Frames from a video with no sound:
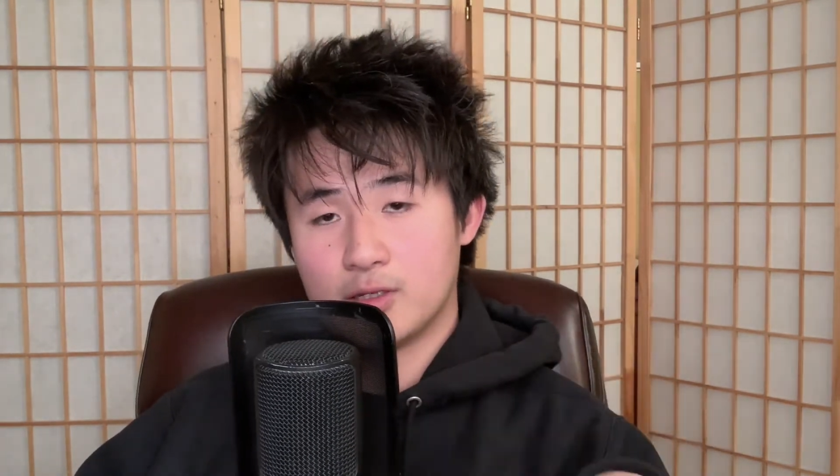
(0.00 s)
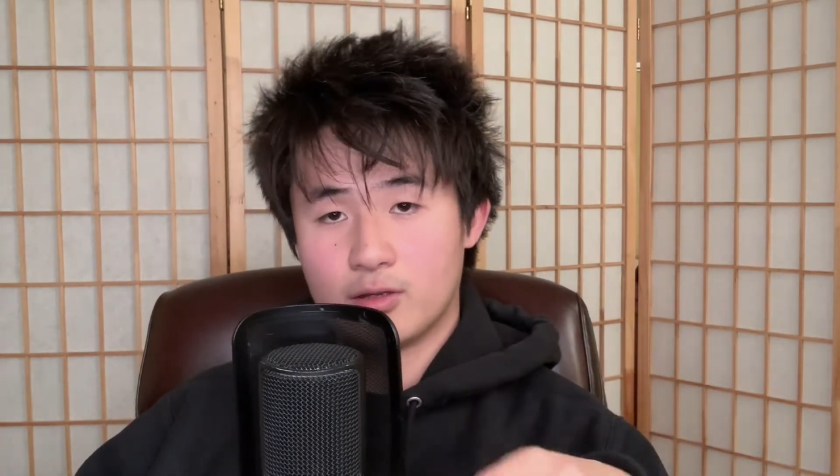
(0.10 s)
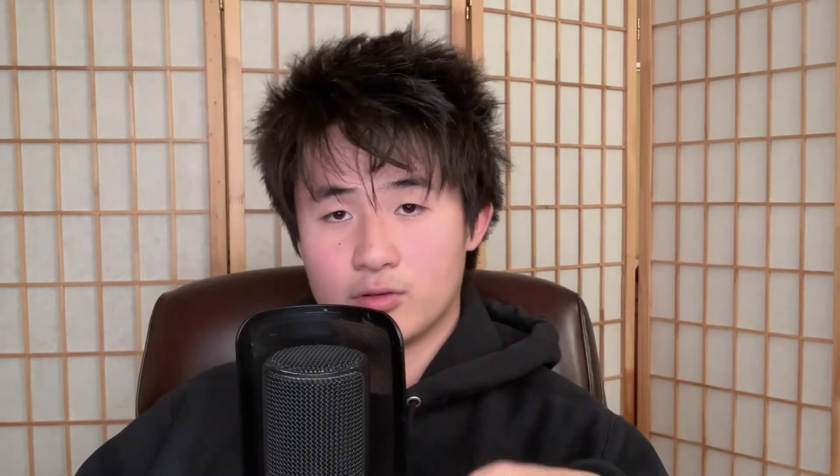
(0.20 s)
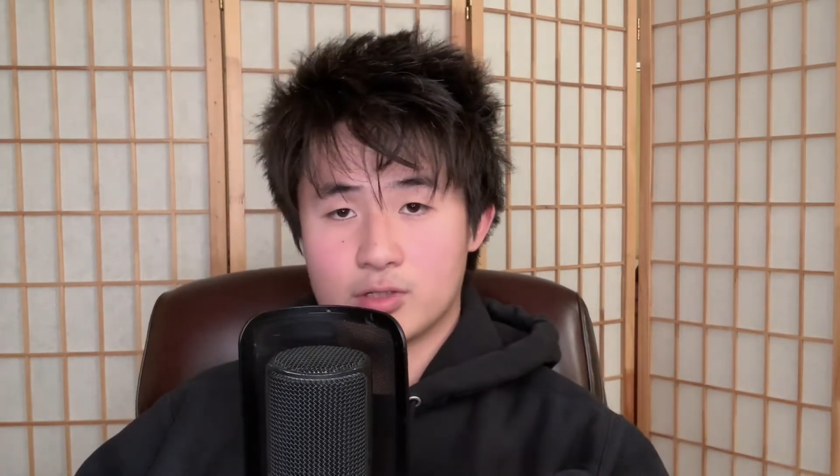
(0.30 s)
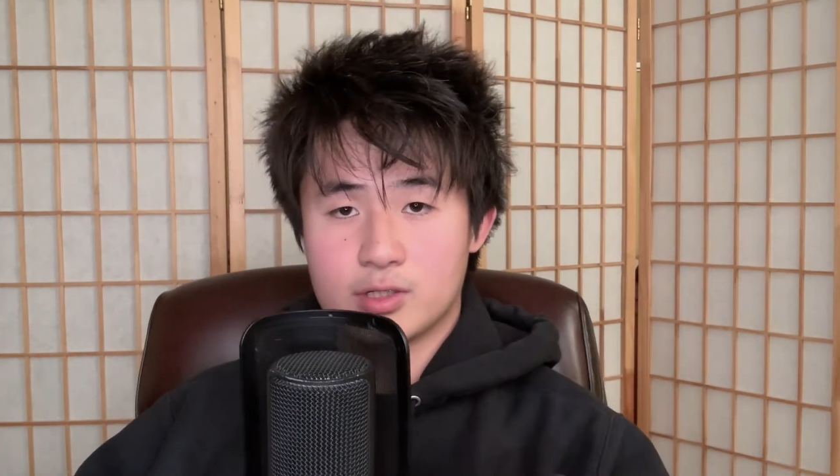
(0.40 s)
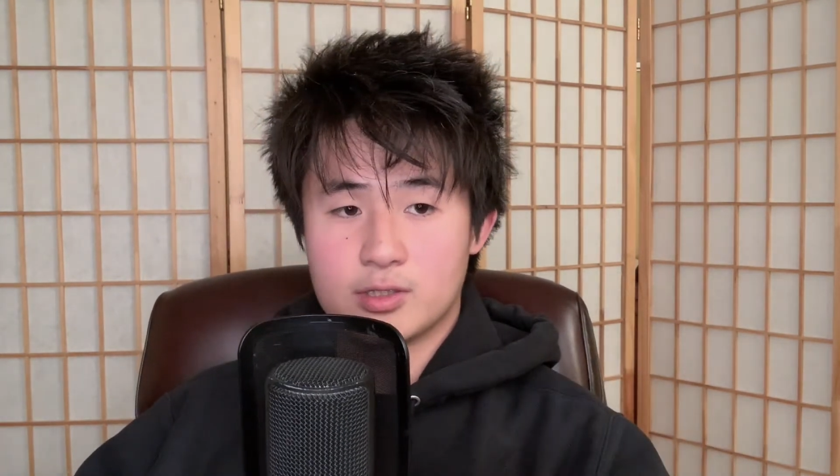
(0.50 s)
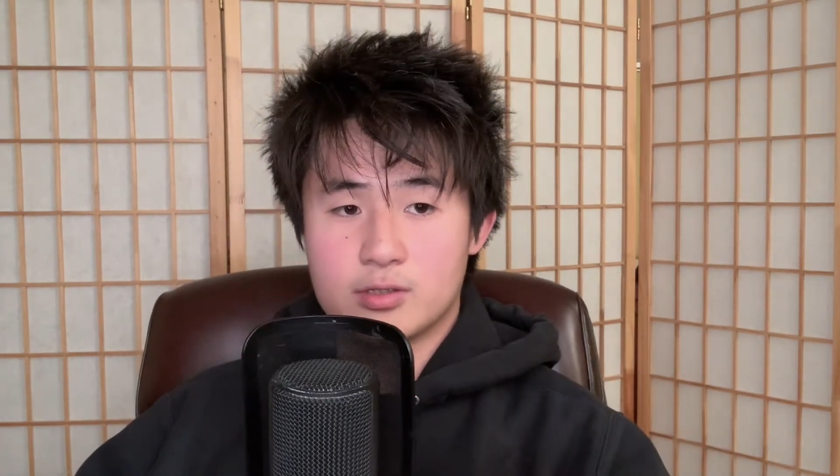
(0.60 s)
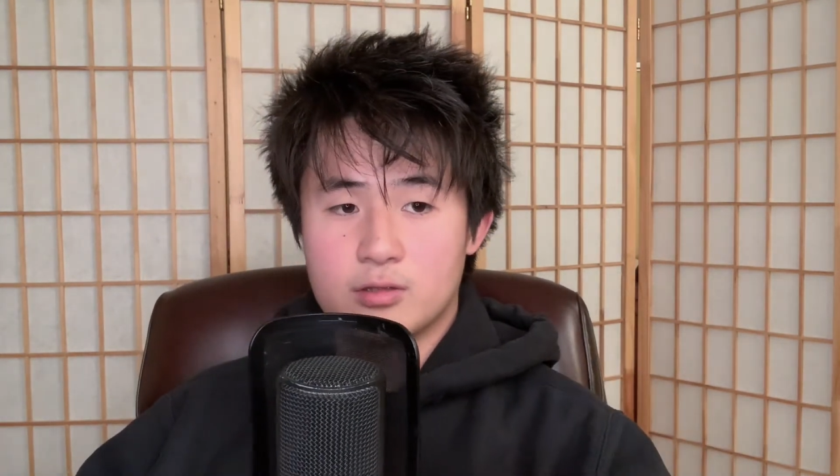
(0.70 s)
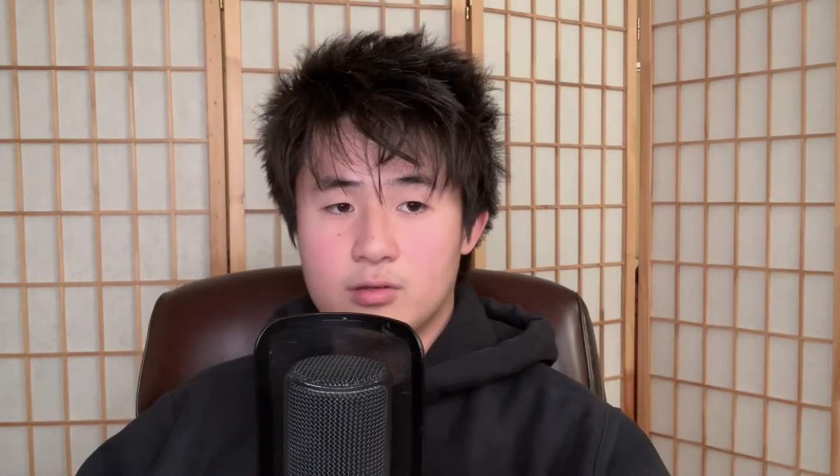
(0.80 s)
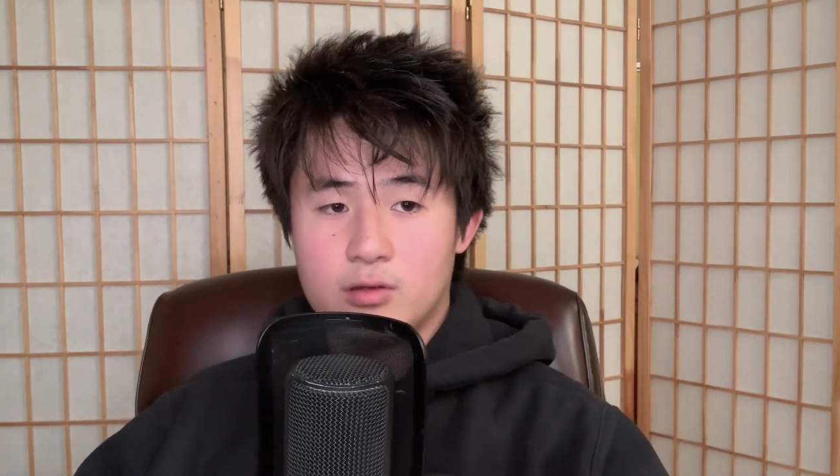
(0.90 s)
and English,
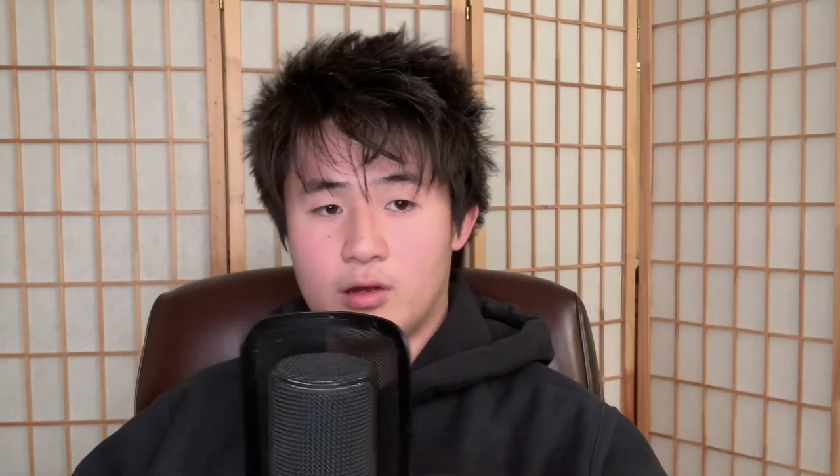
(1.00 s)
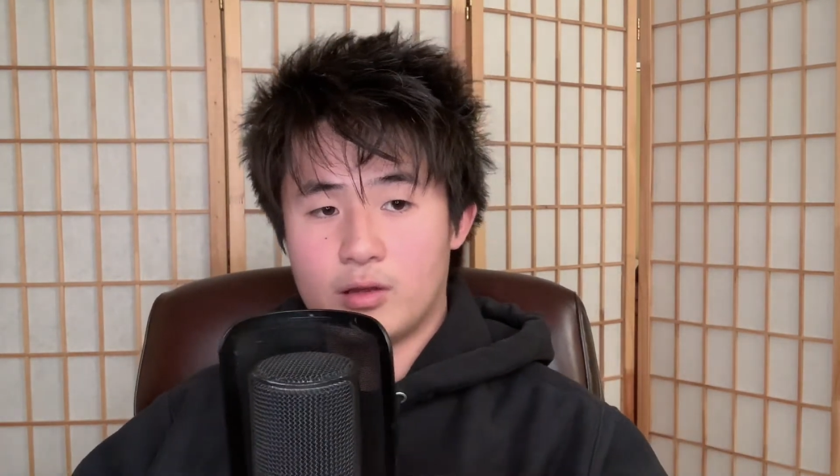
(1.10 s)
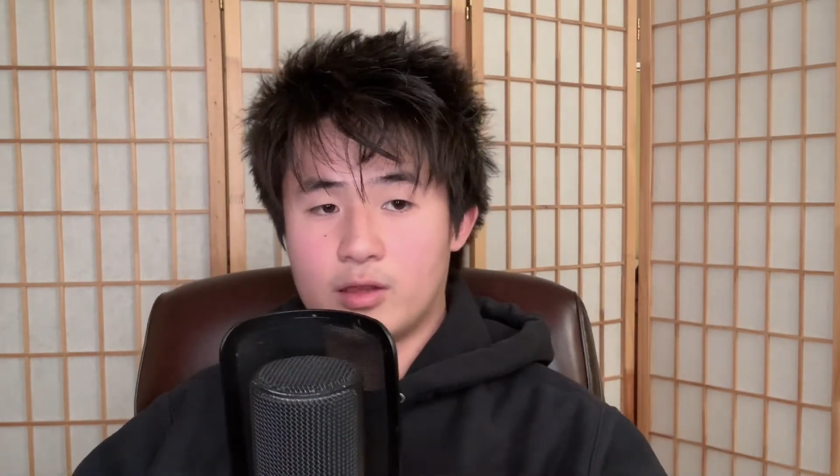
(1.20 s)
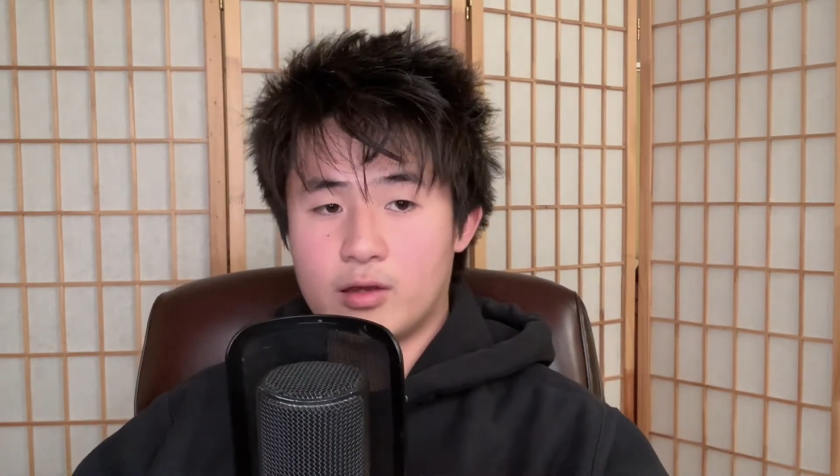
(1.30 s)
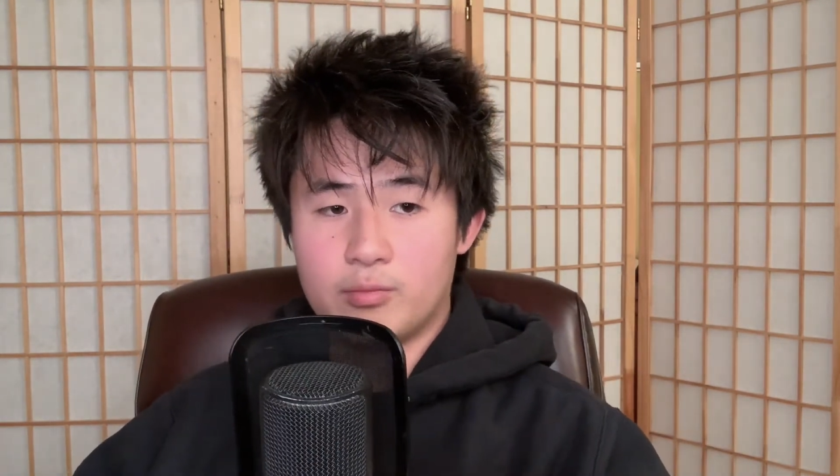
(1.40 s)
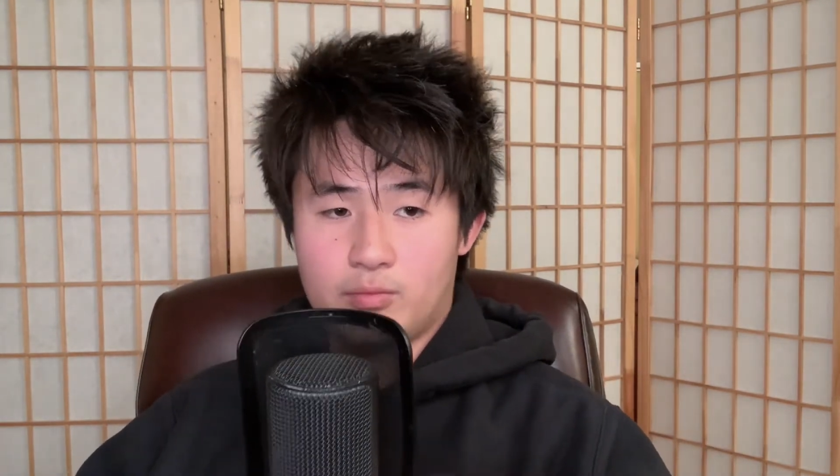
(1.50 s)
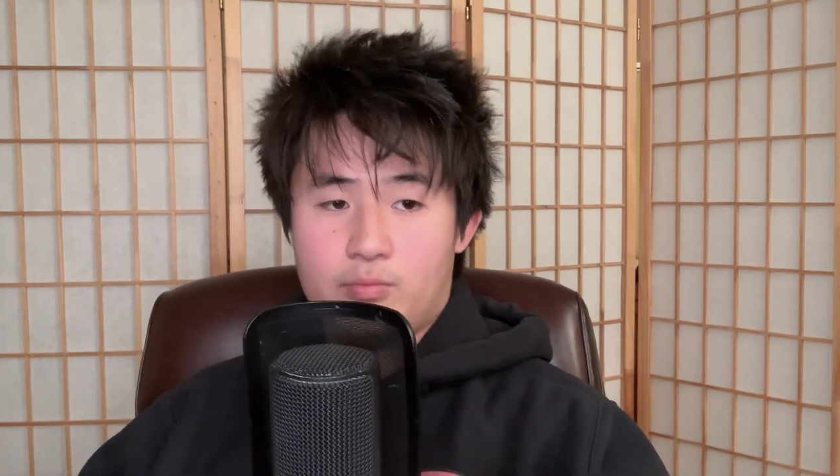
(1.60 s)
I think I'm